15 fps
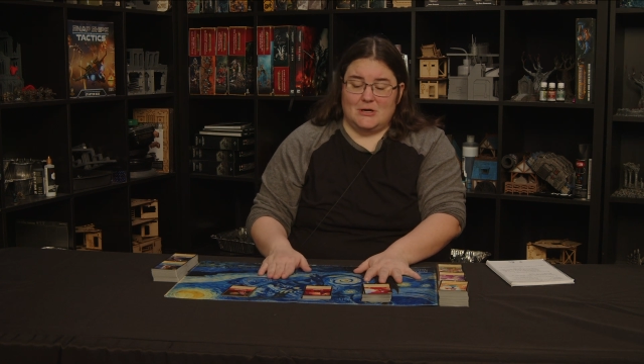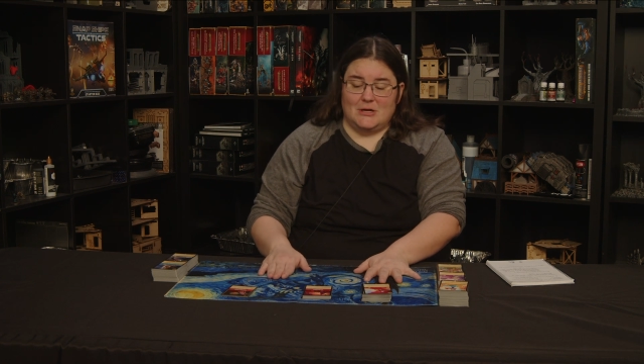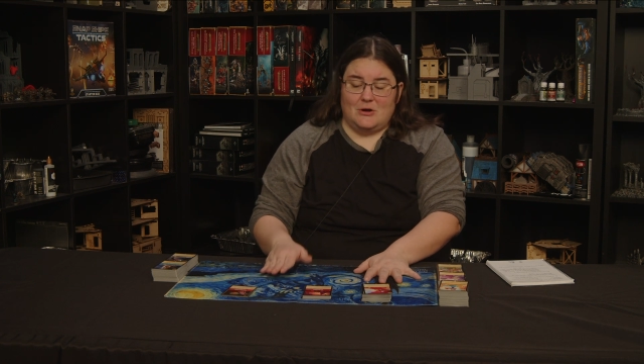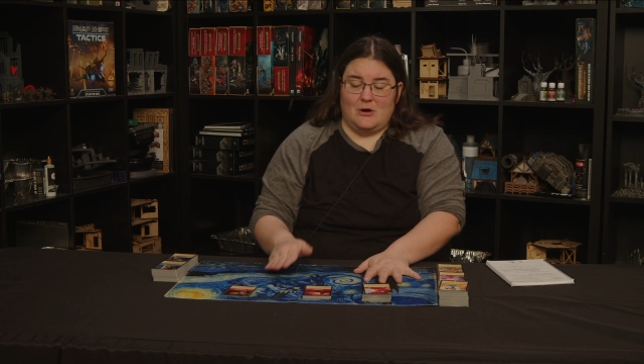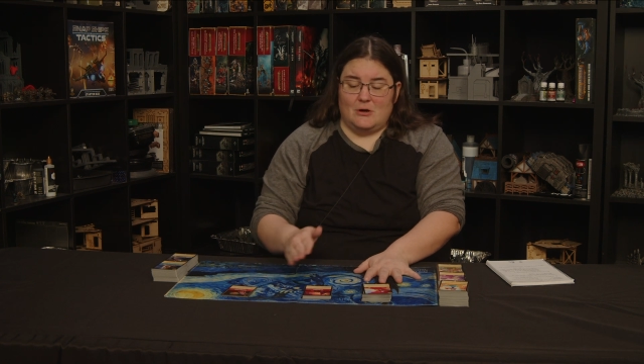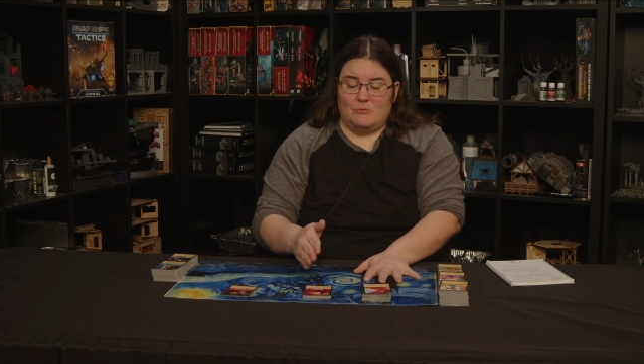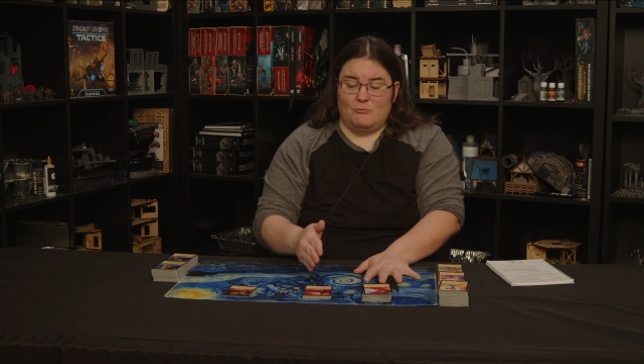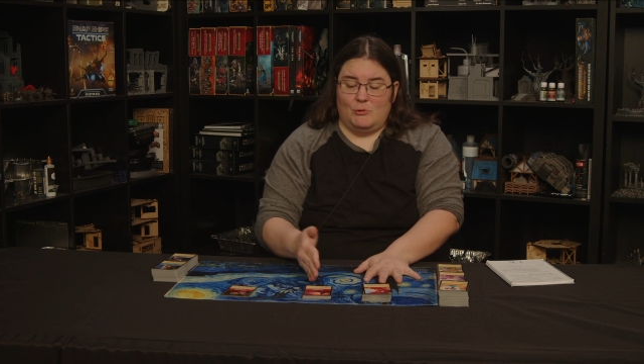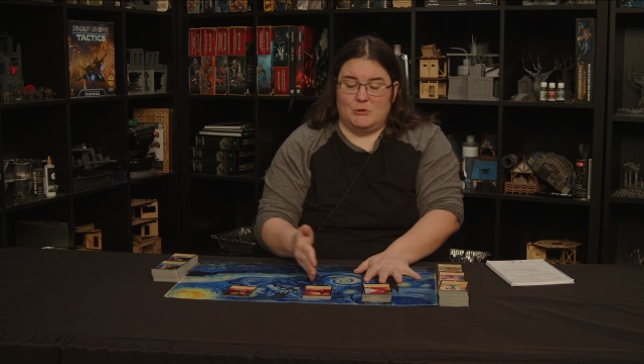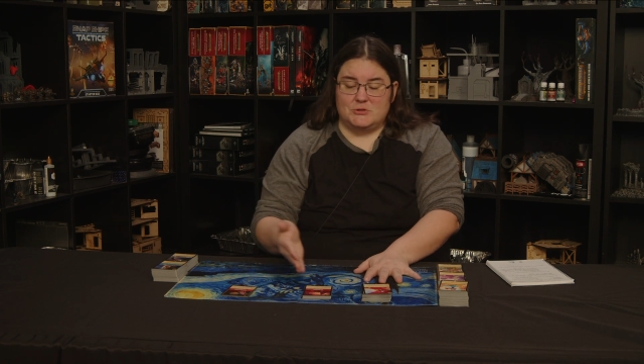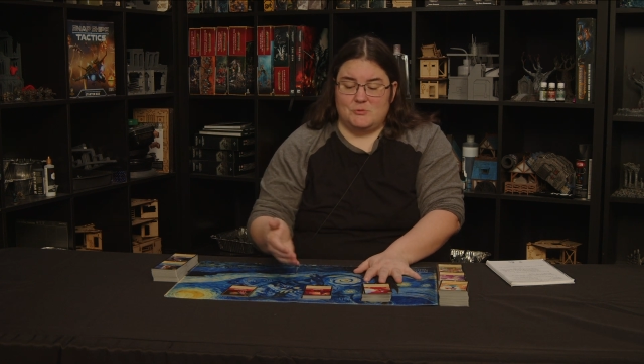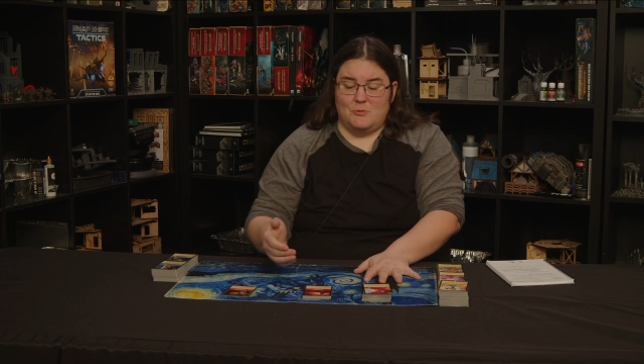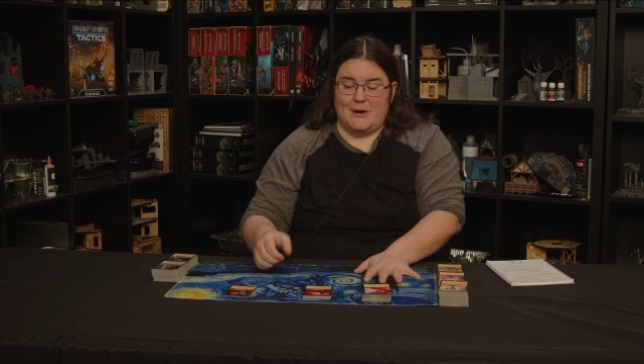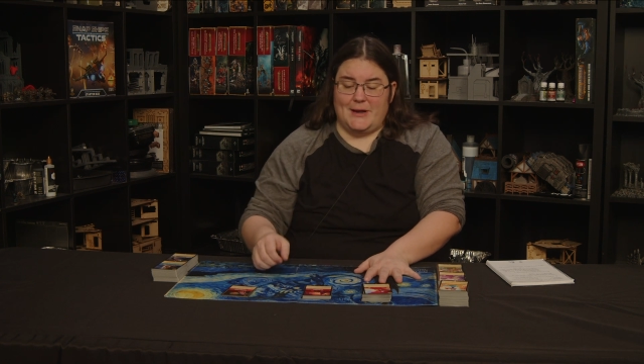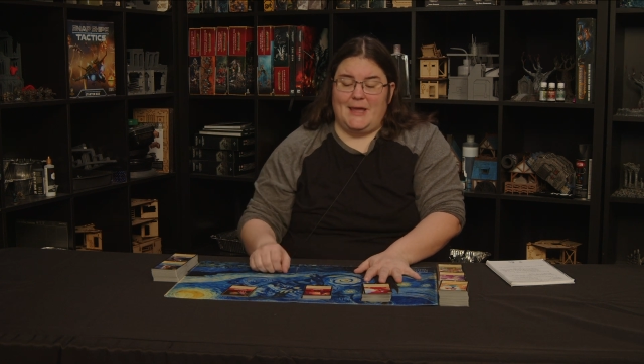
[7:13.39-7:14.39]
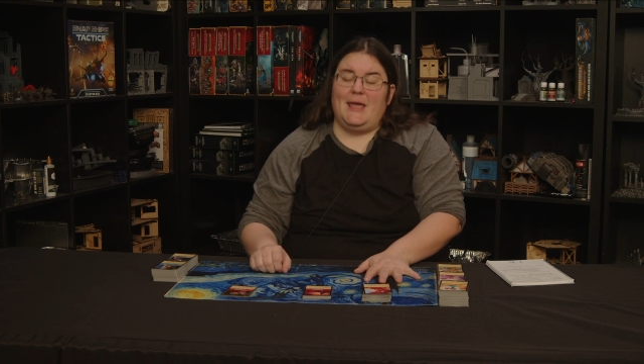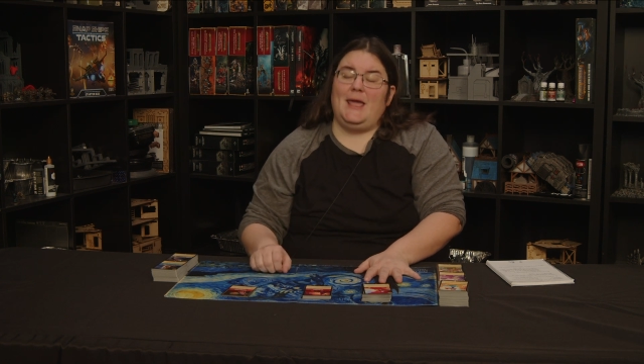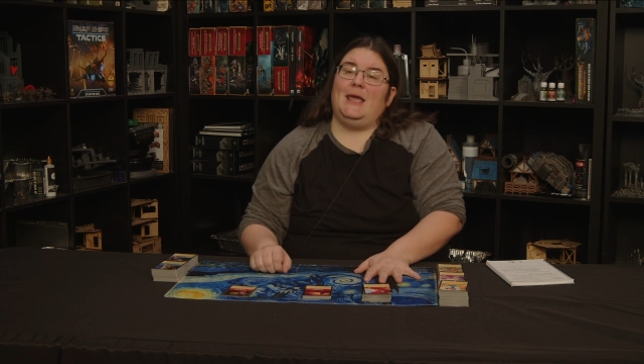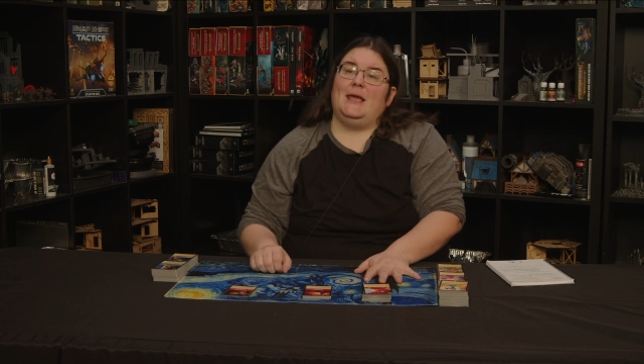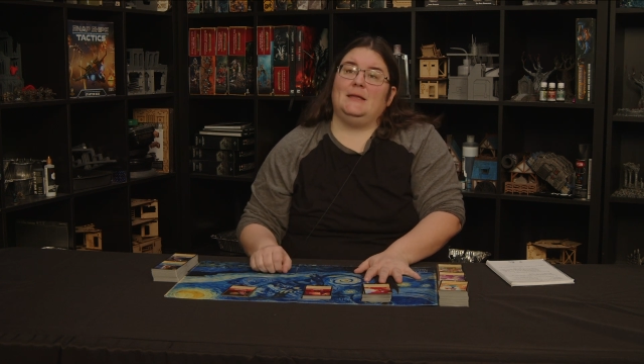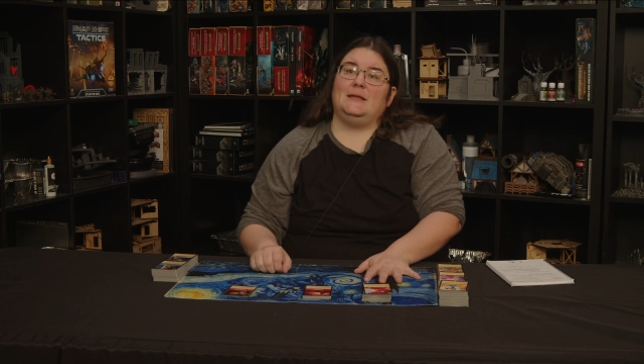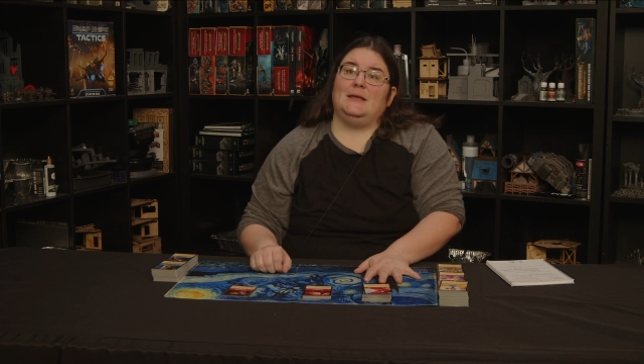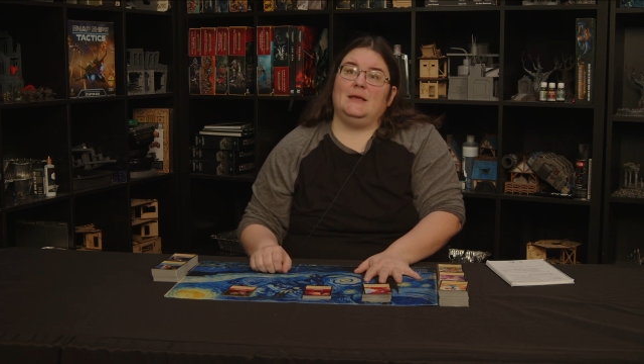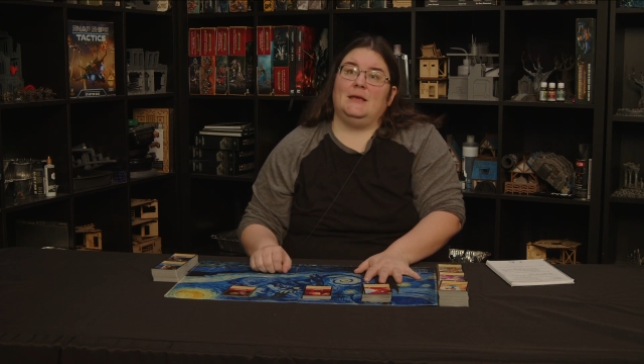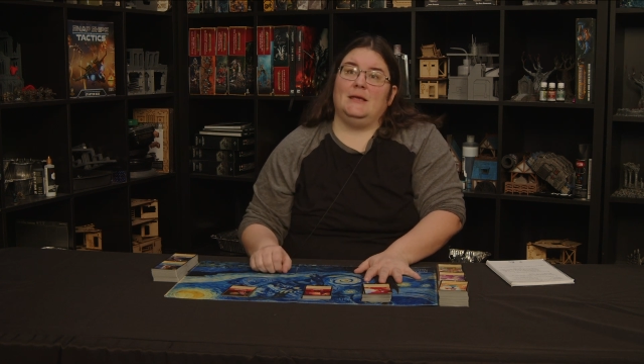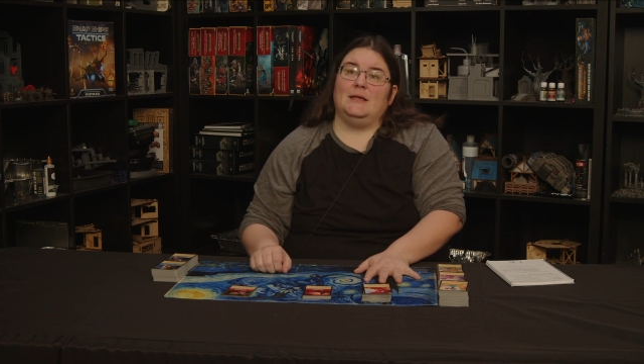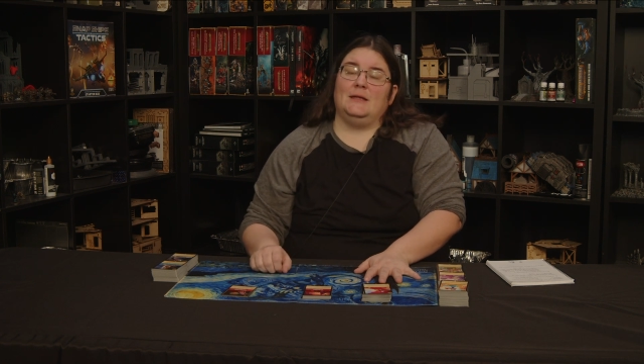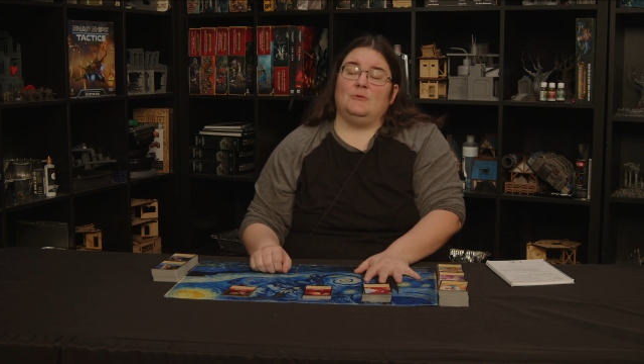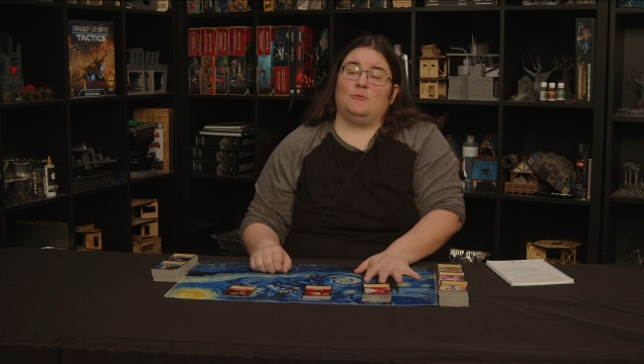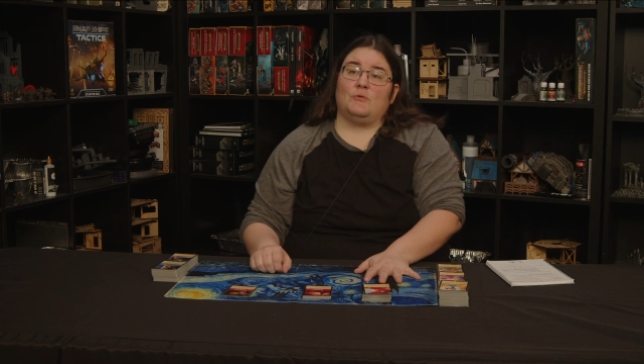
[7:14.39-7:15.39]
at card 128
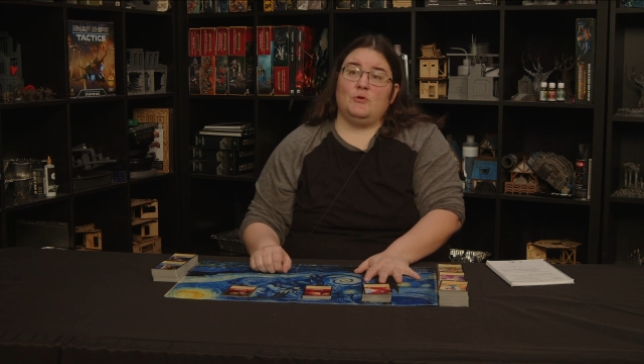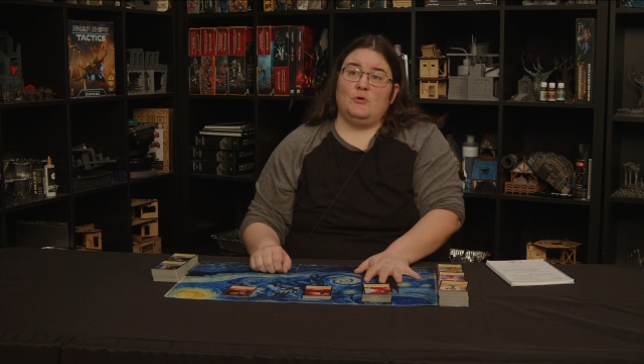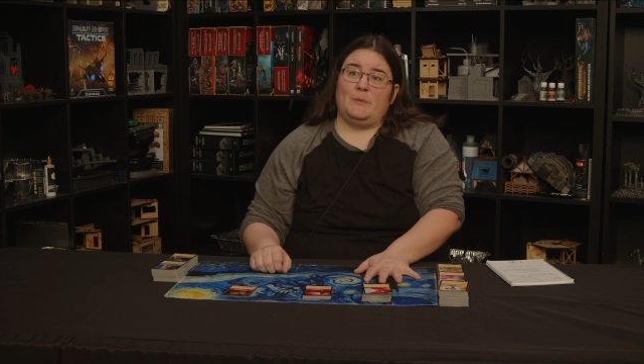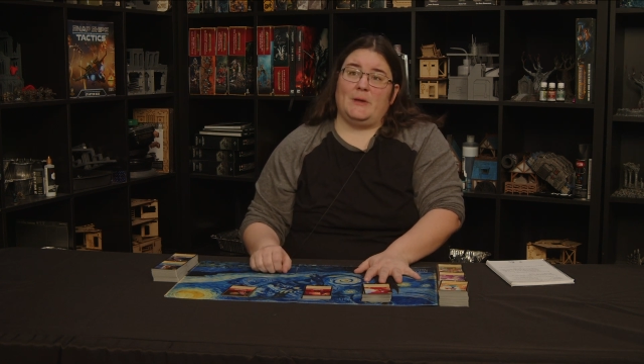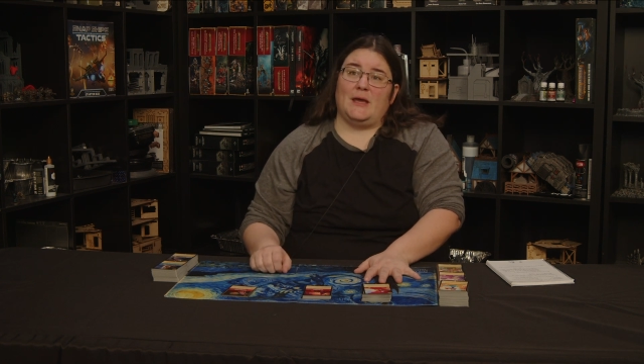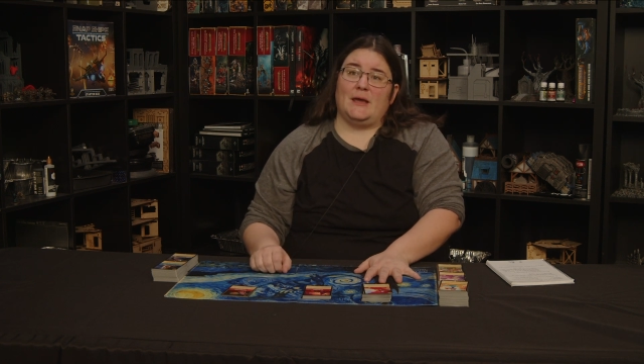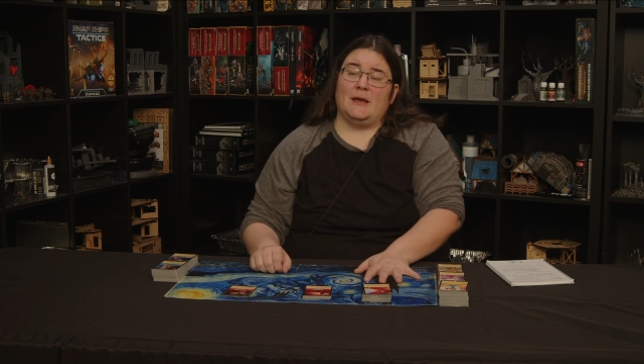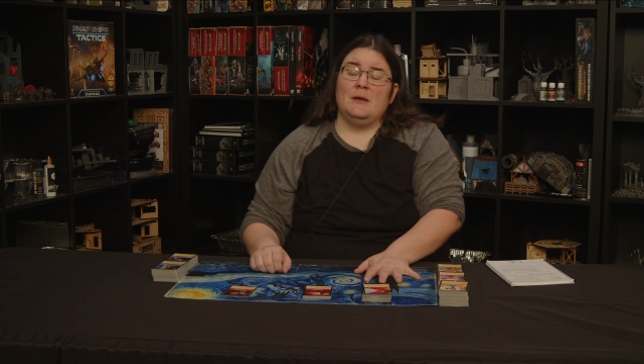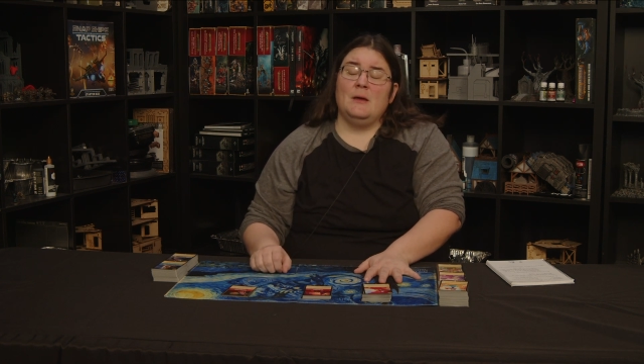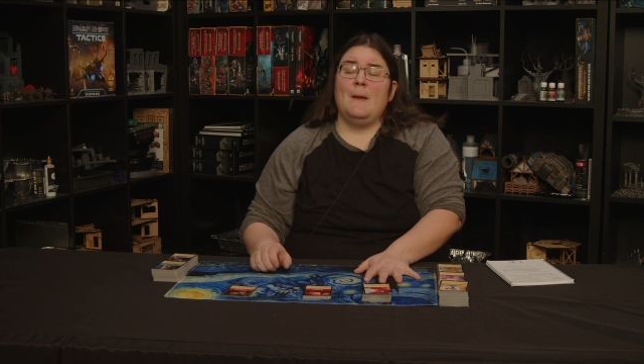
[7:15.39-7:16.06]
in Ruby,